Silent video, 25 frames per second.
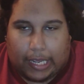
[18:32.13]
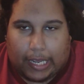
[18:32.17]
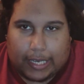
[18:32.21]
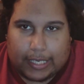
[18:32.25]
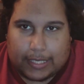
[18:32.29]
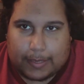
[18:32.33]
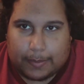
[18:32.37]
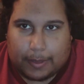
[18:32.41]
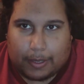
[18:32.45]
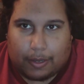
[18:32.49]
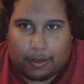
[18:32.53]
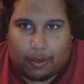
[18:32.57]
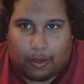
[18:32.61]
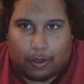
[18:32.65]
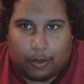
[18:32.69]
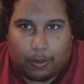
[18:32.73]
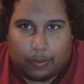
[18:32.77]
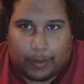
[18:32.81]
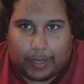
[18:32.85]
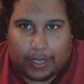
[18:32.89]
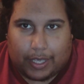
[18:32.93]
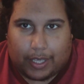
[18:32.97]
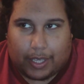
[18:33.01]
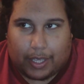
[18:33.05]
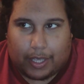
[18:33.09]
I spent all
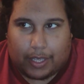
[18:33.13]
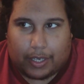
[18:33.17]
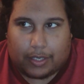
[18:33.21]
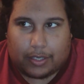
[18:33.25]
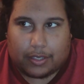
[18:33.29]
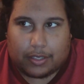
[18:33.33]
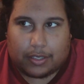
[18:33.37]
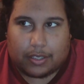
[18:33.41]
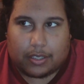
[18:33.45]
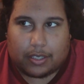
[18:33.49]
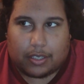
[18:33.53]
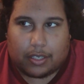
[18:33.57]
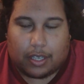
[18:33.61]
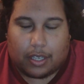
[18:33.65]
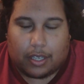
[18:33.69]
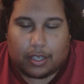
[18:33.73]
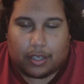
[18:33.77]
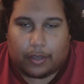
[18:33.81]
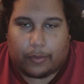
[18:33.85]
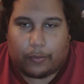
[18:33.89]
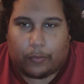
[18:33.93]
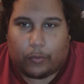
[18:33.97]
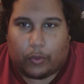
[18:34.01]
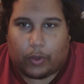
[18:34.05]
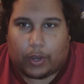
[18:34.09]
weekend
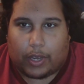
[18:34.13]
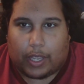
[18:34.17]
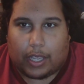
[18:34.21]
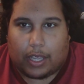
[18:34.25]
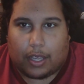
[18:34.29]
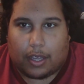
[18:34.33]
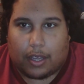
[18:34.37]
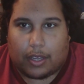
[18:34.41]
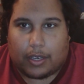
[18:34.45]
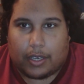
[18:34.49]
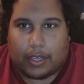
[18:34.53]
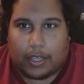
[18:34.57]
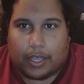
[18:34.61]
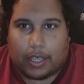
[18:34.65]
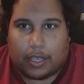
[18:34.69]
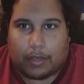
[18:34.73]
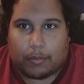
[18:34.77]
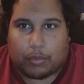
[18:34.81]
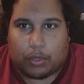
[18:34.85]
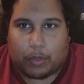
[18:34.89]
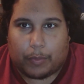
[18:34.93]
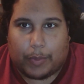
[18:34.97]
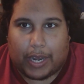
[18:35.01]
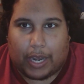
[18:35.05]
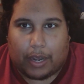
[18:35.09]
working on it
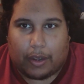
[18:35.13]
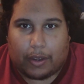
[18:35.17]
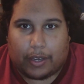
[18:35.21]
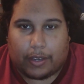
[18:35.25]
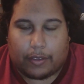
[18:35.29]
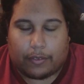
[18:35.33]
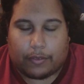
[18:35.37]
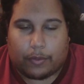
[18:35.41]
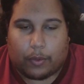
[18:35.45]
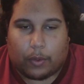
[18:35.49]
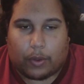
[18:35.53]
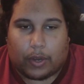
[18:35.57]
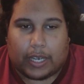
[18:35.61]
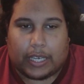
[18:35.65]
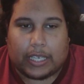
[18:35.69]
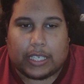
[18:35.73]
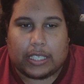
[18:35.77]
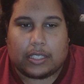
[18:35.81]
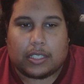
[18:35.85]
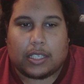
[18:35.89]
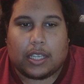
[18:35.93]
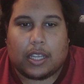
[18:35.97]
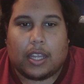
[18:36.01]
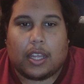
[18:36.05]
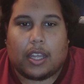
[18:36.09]
and preparing for
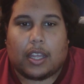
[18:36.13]
it,